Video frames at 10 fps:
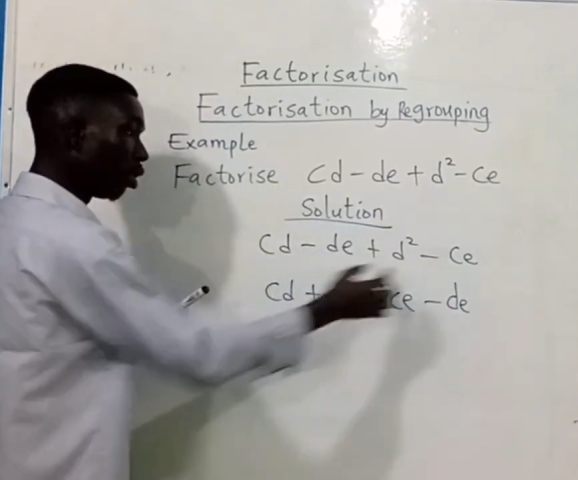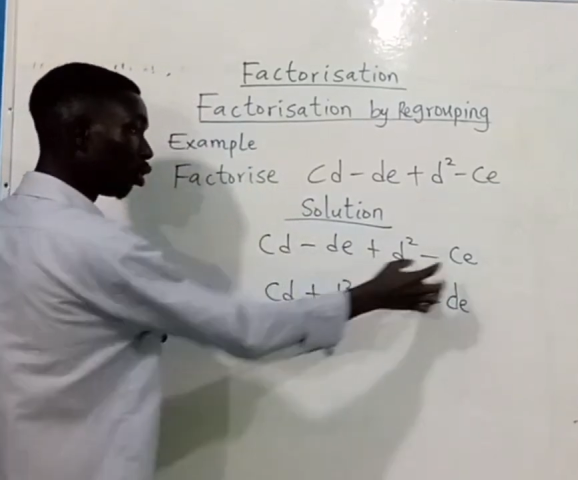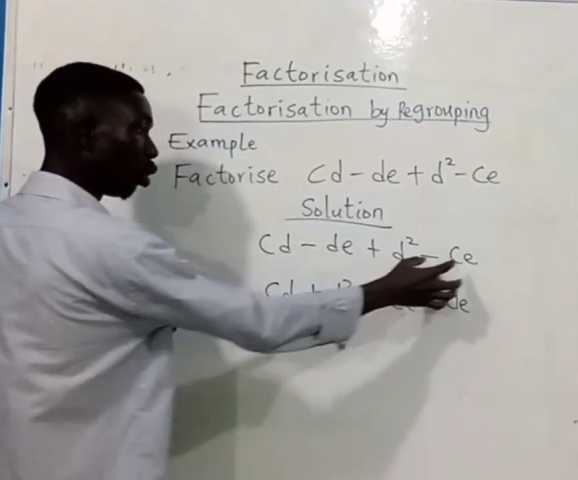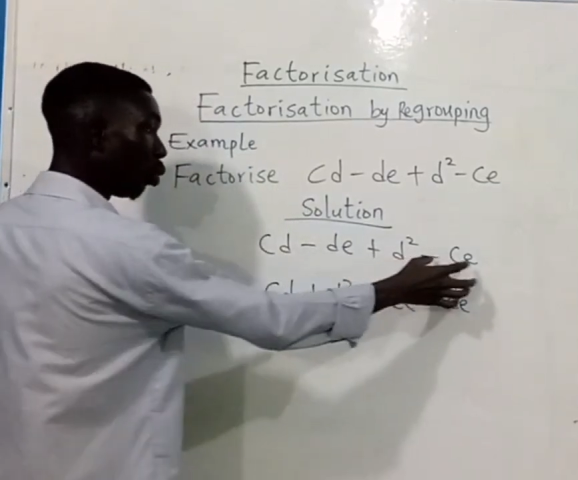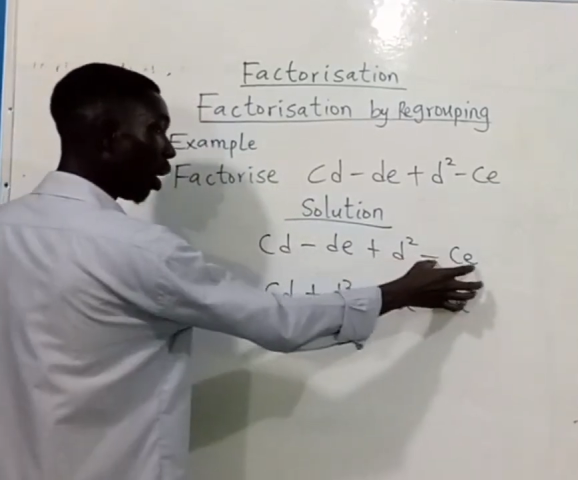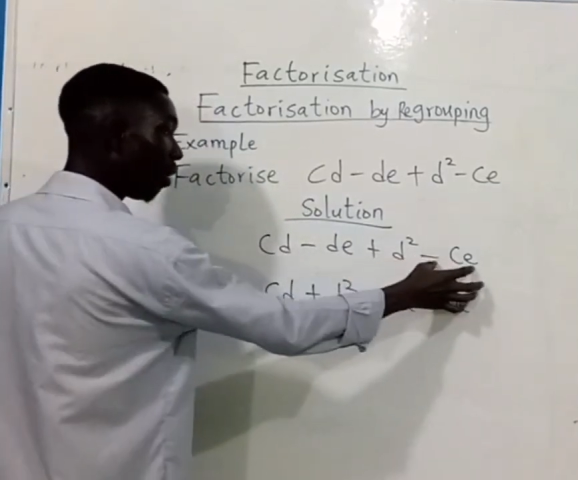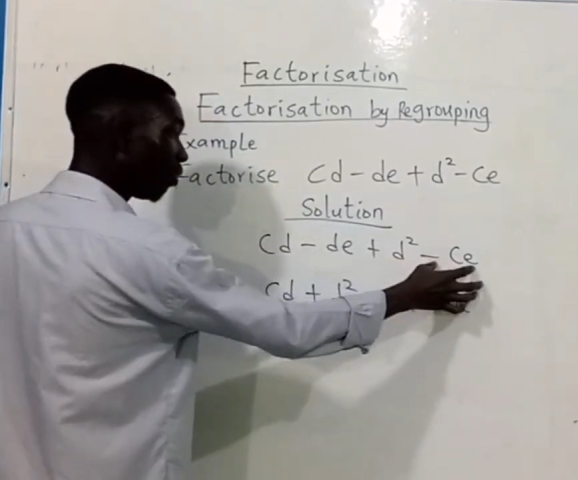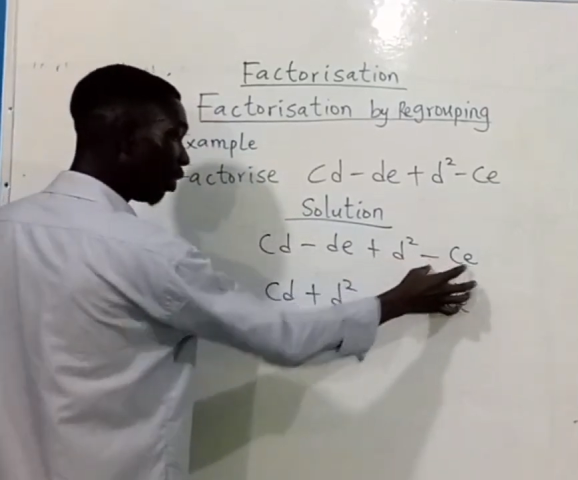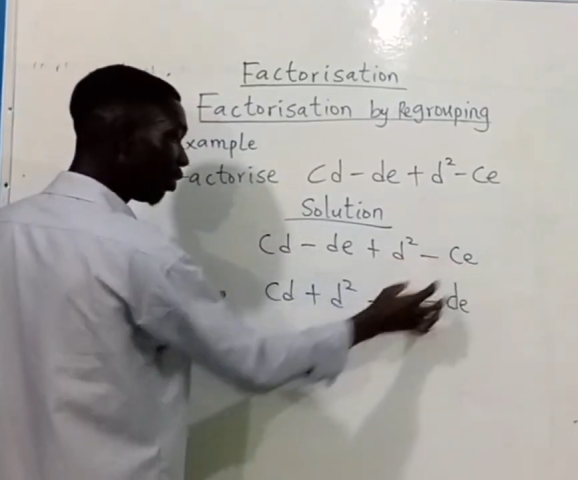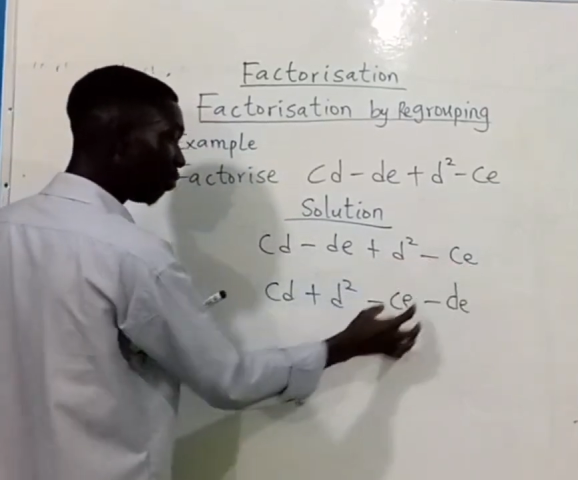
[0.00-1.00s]
So we
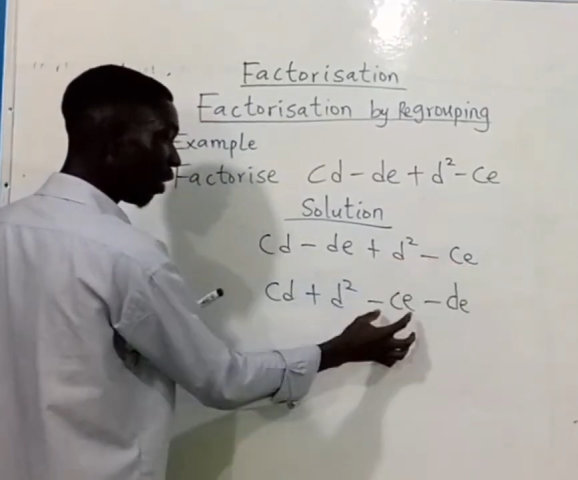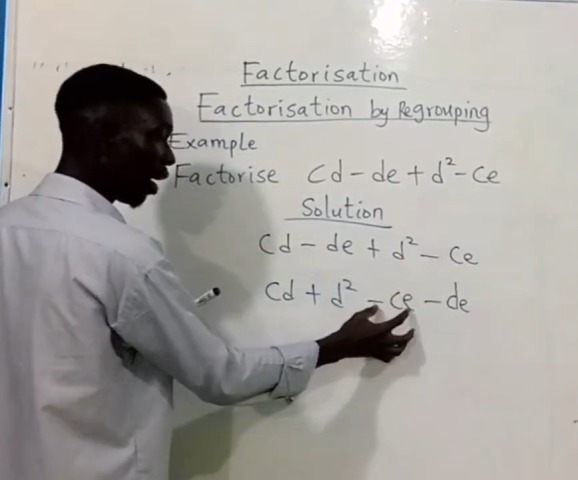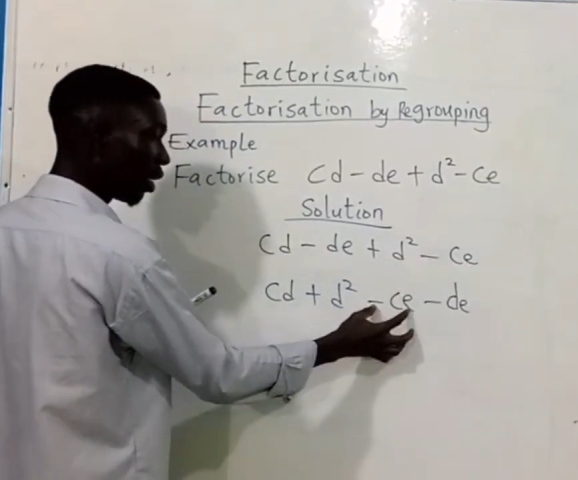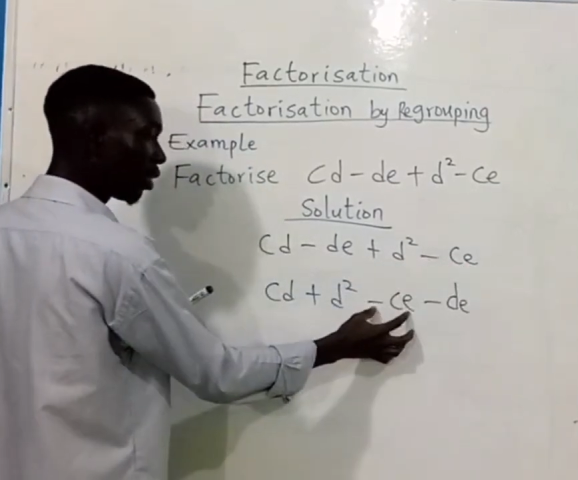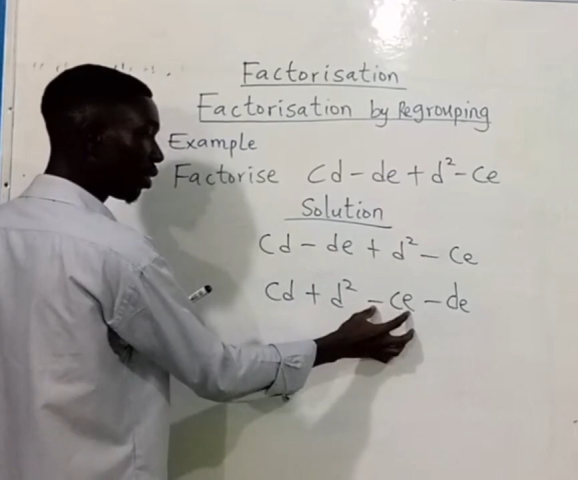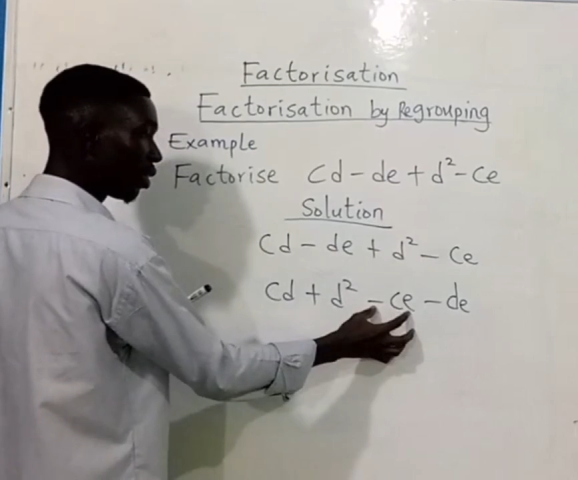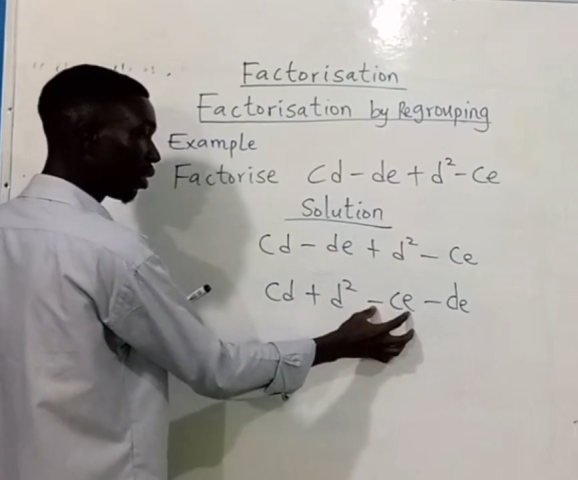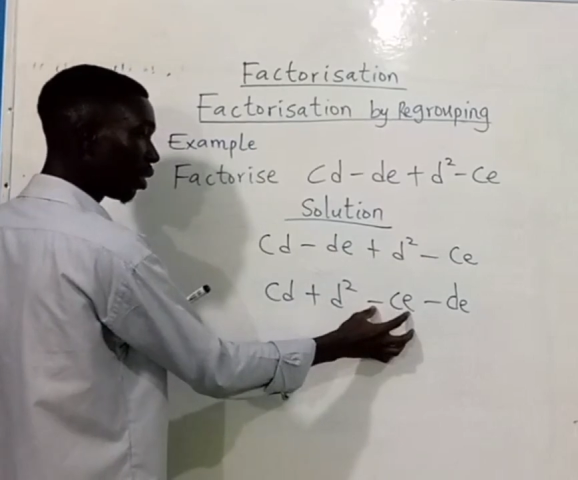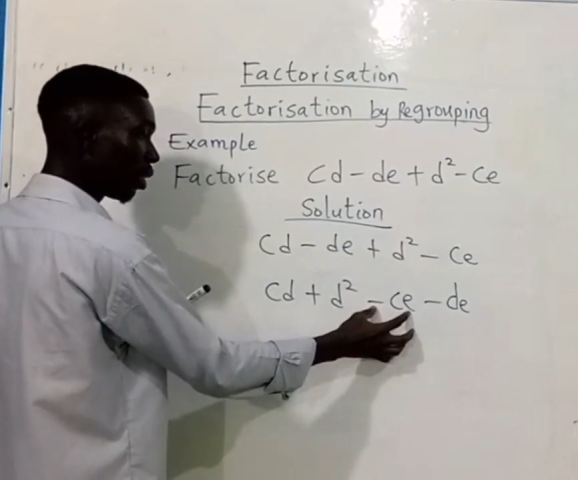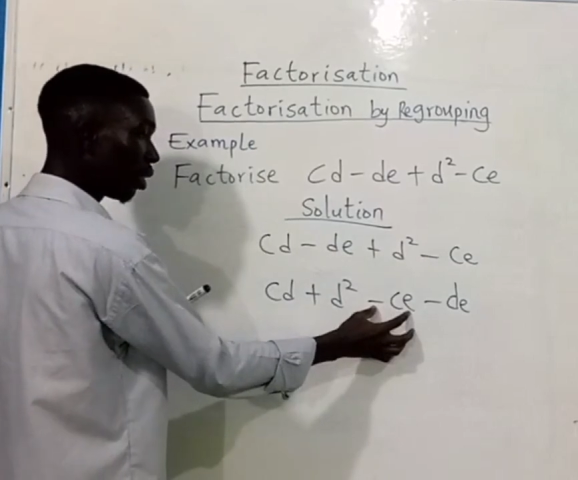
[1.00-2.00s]
have this first,
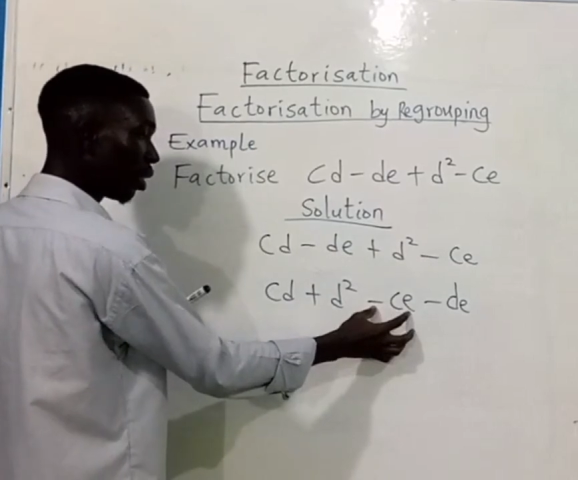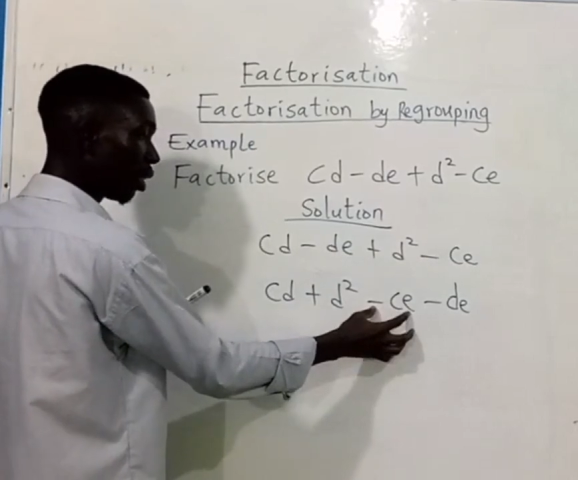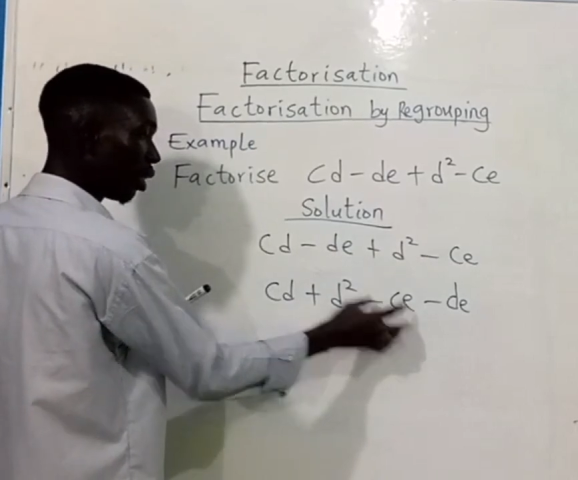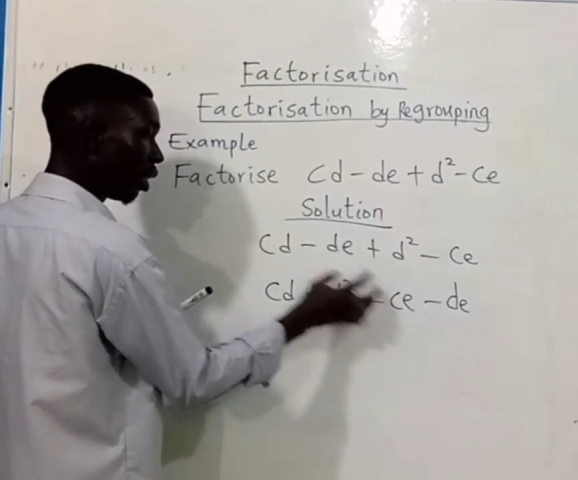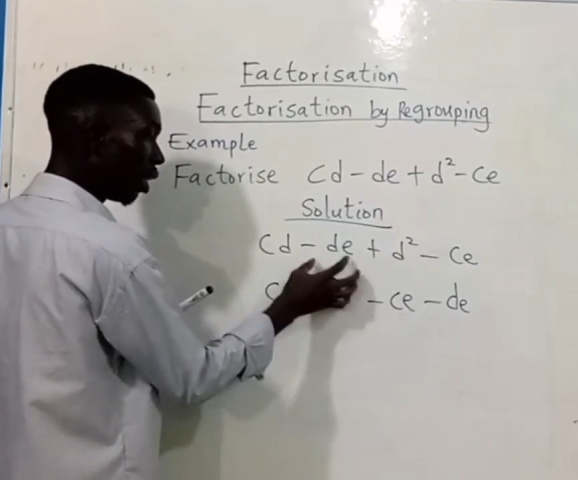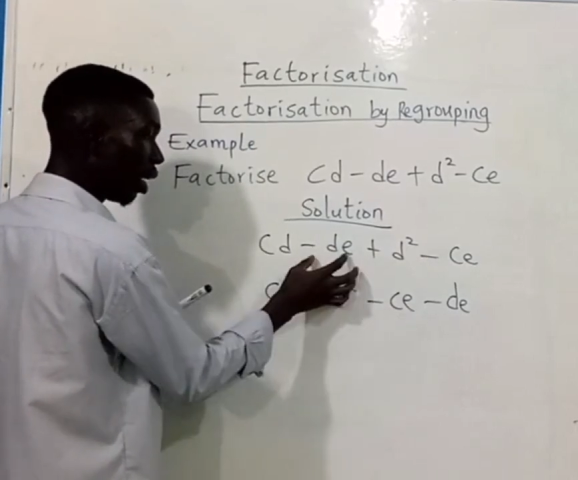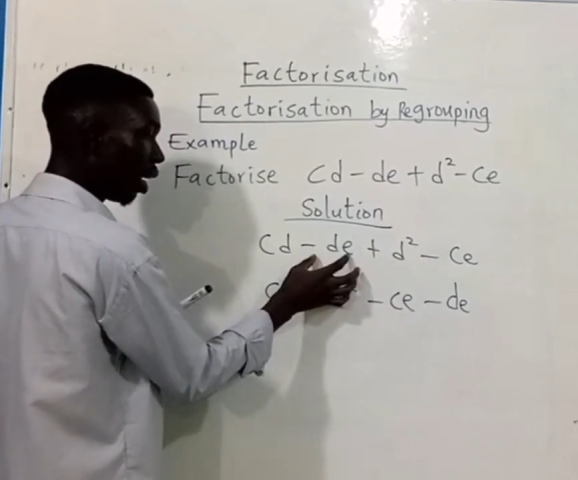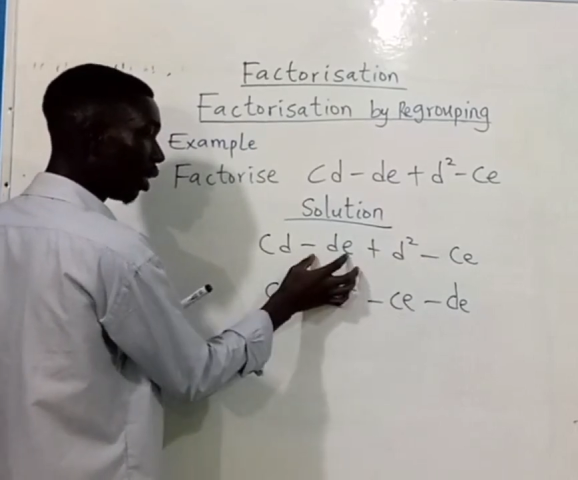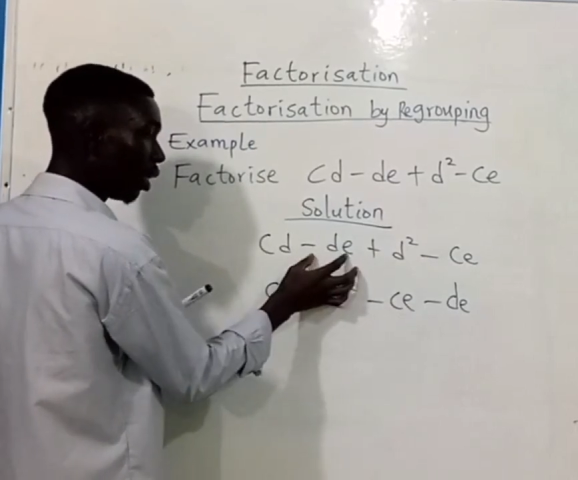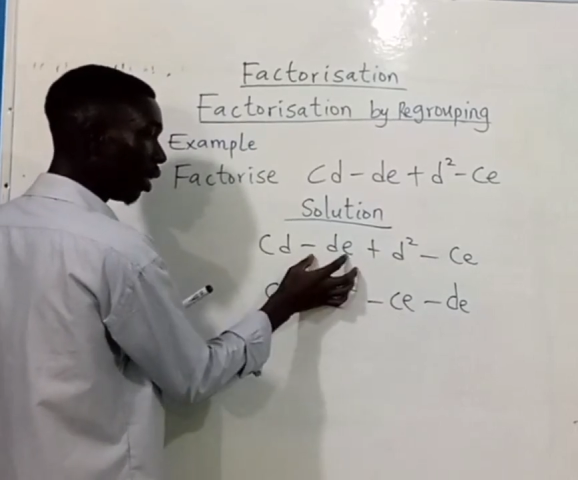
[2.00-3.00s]

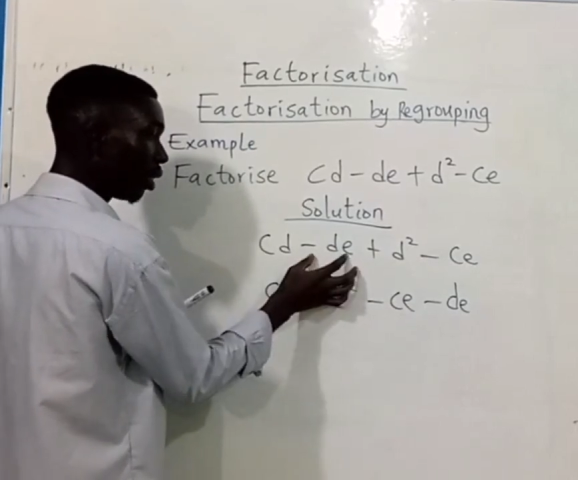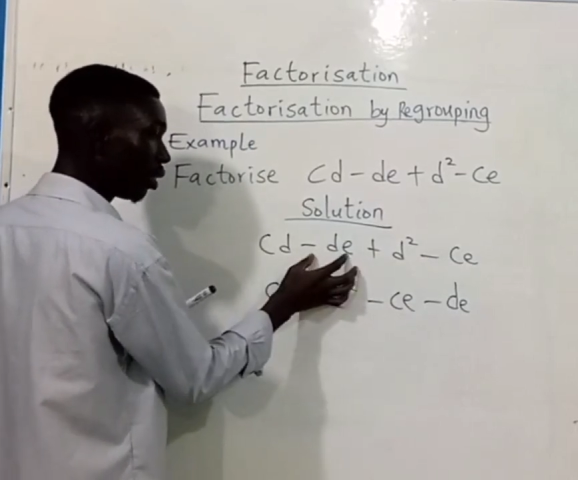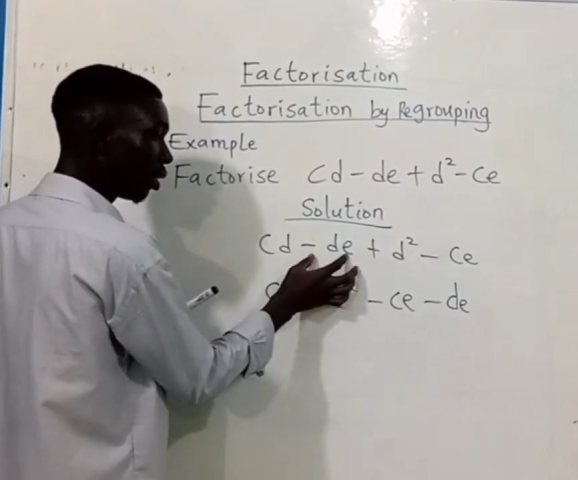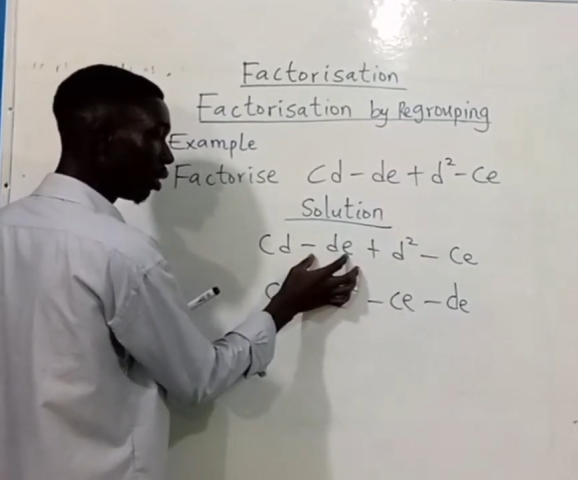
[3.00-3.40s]
and then